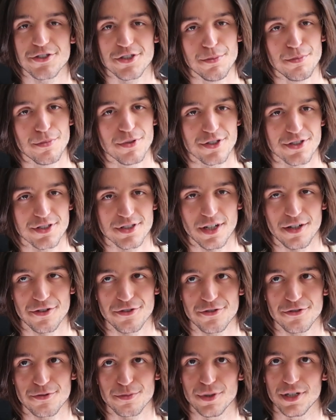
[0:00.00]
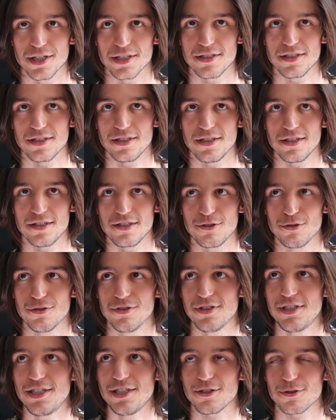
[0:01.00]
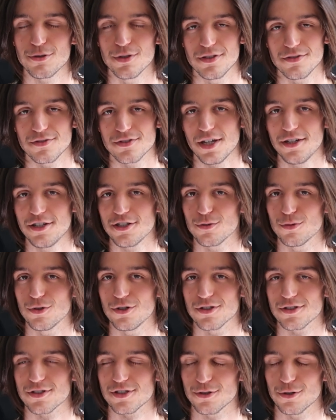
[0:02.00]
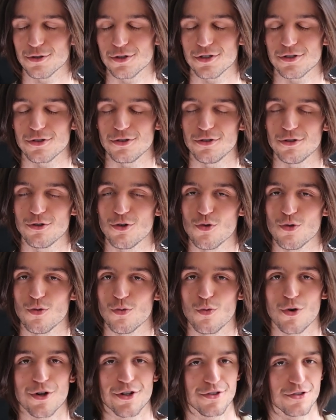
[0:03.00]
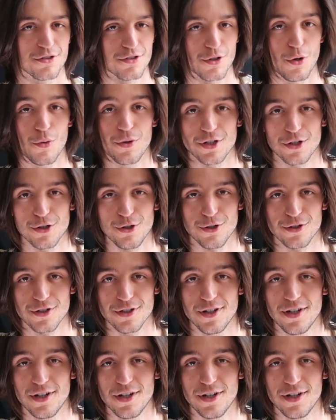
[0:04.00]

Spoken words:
simple stuff, but you need to have done it once in order to know what is going on.